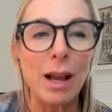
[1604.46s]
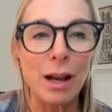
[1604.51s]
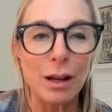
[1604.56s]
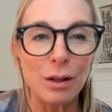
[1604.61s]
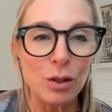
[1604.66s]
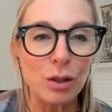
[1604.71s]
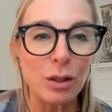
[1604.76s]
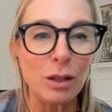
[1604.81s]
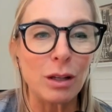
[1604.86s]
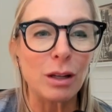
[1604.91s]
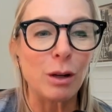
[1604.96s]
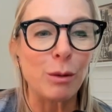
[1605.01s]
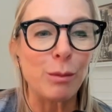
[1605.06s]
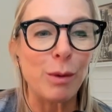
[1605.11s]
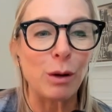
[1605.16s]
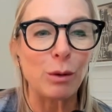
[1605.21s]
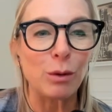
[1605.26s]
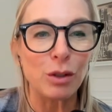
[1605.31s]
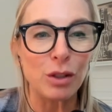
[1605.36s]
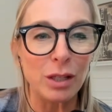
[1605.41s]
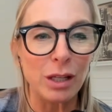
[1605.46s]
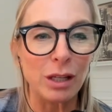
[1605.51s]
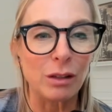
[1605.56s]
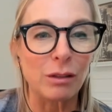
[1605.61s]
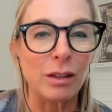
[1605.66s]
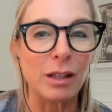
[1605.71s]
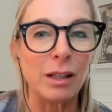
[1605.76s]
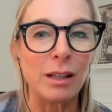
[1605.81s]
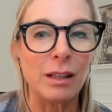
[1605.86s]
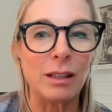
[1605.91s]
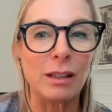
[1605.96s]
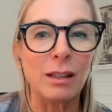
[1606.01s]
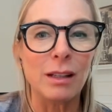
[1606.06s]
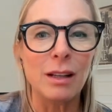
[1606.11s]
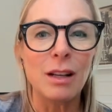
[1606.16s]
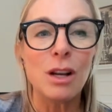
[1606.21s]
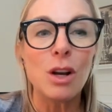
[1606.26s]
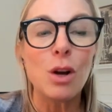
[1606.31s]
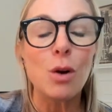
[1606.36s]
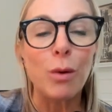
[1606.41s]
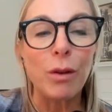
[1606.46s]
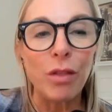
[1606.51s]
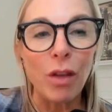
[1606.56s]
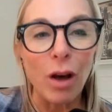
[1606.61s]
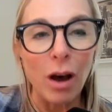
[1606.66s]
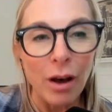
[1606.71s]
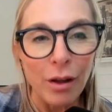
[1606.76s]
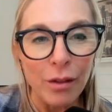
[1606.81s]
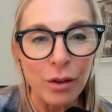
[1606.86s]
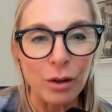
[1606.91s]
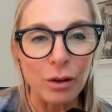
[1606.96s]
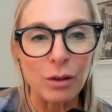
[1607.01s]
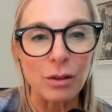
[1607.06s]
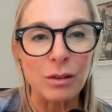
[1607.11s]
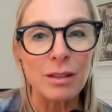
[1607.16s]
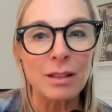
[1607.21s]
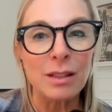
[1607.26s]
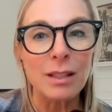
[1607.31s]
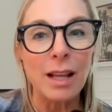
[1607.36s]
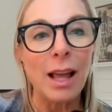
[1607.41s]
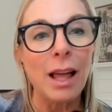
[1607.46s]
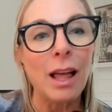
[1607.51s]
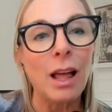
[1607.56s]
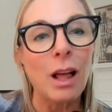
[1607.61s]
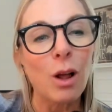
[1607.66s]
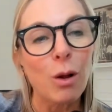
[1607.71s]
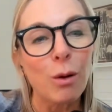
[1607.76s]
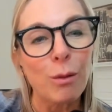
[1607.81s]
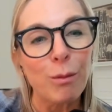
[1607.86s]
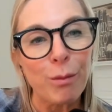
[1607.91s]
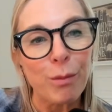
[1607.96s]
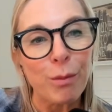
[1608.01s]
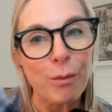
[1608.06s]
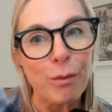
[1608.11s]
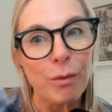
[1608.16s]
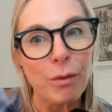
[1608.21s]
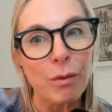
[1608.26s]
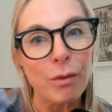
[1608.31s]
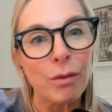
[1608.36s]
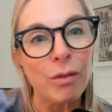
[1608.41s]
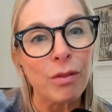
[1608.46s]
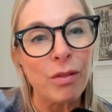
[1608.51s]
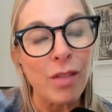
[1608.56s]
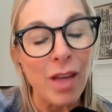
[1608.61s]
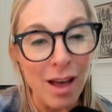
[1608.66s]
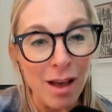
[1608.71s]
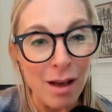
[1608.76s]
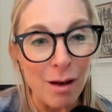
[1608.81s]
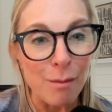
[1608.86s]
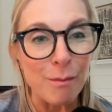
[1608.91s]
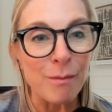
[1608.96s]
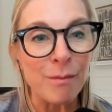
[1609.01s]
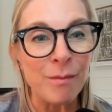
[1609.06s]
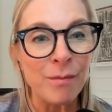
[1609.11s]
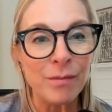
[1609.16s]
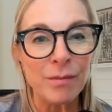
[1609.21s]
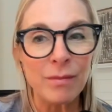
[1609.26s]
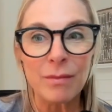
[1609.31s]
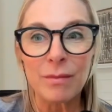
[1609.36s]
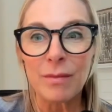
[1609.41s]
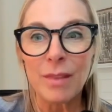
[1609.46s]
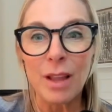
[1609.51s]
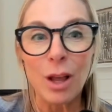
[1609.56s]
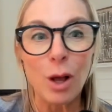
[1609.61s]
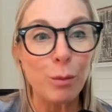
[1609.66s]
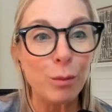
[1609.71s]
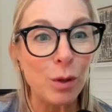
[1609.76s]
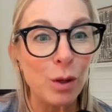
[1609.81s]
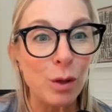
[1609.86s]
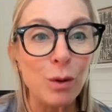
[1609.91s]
passionate about sharing with others to help them, help